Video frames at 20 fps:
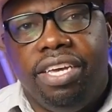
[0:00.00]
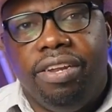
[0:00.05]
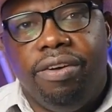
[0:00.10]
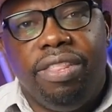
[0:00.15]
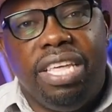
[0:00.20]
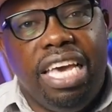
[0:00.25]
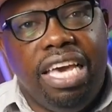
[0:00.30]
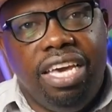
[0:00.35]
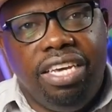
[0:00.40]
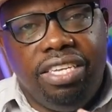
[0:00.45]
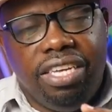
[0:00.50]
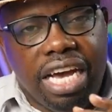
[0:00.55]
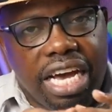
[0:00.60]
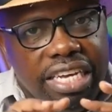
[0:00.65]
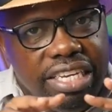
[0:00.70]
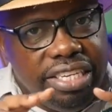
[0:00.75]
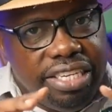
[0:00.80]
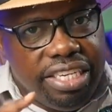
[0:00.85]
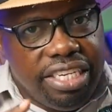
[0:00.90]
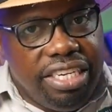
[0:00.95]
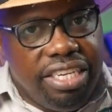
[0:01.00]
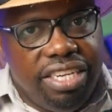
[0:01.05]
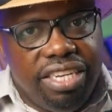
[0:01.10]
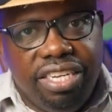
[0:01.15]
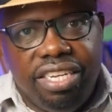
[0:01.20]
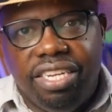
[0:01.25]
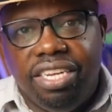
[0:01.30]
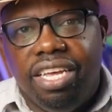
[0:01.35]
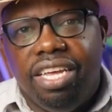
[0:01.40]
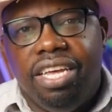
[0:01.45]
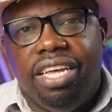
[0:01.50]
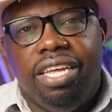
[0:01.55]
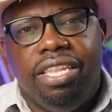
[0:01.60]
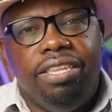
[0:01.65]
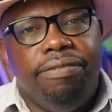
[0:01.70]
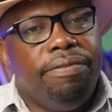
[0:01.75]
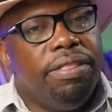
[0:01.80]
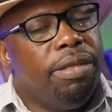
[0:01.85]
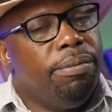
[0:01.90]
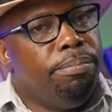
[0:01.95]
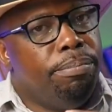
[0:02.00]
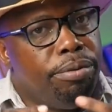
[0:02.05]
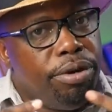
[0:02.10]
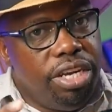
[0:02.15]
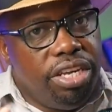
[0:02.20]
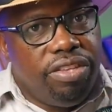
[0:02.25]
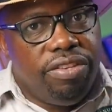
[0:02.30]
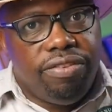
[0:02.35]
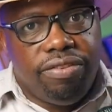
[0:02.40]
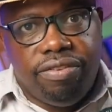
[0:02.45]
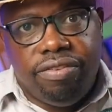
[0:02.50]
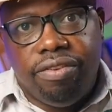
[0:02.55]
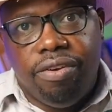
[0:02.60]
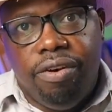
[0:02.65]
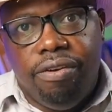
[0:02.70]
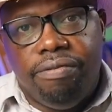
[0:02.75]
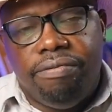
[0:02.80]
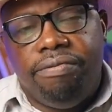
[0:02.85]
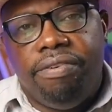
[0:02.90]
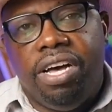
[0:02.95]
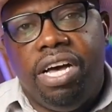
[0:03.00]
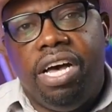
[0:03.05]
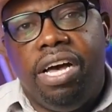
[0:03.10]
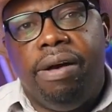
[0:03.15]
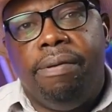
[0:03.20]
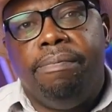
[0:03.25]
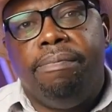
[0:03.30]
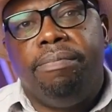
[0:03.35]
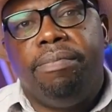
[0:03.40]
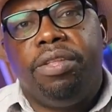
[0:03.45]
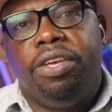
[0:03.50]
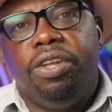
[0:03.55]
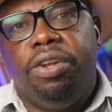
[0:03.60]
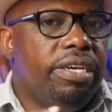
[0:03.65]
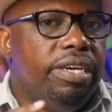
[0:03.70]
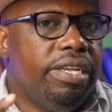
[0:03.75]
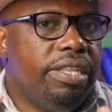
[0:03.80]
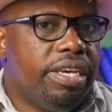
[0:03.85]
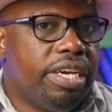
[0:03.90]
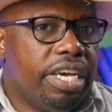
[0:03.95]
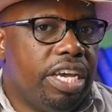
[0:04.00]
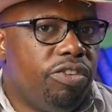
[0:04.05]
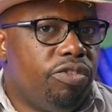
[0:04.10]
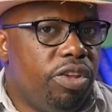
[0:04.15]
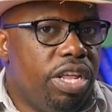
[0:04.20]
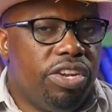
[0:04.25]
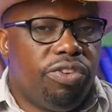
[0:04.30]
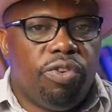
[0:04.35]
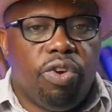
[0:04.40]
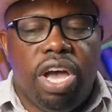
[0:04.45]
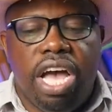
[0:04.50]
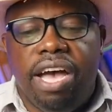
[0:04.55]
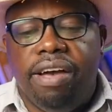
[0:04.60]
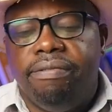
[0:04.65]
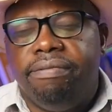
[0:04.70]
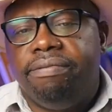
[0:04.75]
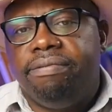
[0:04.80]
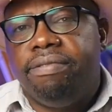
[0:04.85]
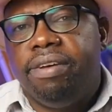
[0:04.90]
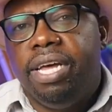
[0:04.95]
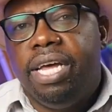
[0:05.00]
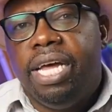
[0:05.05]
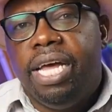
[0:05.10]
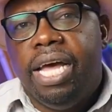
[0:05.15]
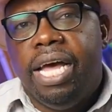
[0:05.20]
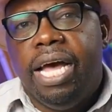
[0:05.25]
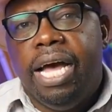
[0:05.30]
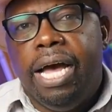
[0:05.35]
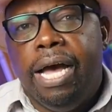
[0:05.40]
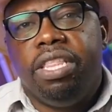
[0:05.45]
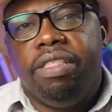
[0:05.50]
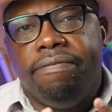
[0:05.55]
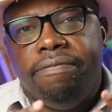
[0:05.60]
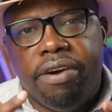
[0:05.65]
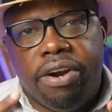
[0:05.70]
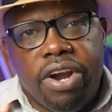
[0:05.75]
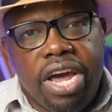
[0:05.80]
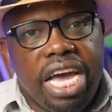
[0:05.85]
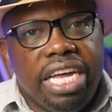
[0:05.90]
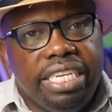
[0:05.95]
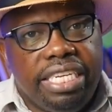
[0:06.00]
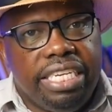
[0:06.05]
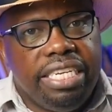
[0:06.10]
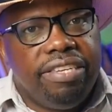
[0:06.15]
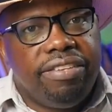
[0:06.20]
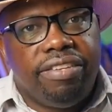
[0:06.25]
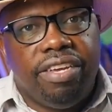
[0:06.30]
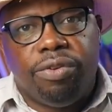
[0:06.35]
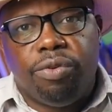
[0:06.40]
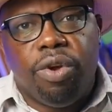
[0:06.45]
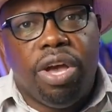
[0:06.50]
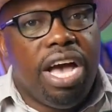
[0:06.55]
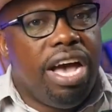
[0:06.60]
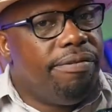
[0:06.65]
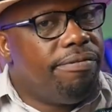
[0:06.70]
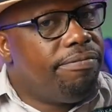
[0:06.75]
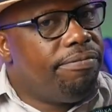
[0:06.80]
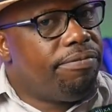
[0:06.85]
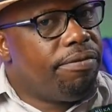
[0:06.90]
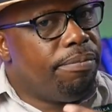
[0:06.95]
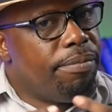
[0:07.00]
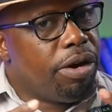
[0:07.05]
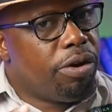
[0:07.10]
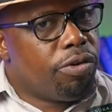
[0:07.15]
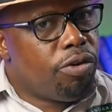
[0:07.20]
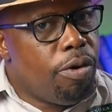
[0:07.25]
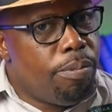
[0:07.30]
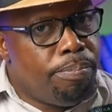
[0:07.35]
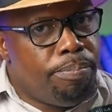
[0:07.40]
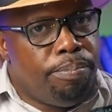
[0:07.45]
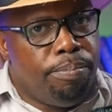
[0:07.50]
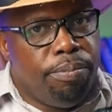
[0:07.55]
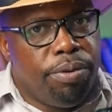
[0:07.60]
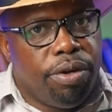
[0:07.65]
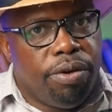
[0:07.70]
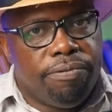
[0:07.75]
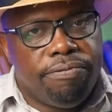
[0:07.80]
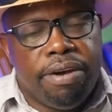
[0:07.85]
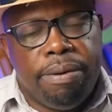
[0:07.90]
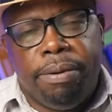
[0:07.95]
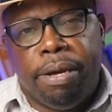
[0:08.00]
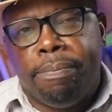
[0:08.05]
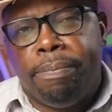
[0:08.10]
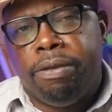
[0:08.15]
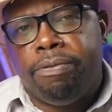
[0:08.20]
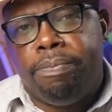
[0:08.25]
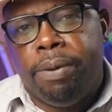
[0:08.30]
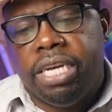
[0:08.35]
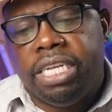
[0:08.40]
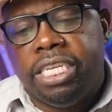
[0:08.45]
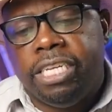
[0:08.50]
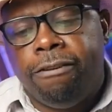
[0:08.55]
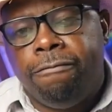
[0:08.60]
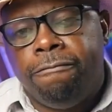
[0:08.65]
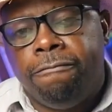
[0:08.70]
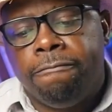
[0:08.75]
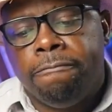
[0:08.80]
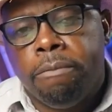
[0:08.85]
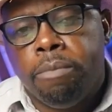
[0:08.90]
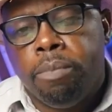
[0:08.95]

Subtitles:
the hygiene, even the breeds of the cattle that you have, the varieties that you have from a crop farming perspective.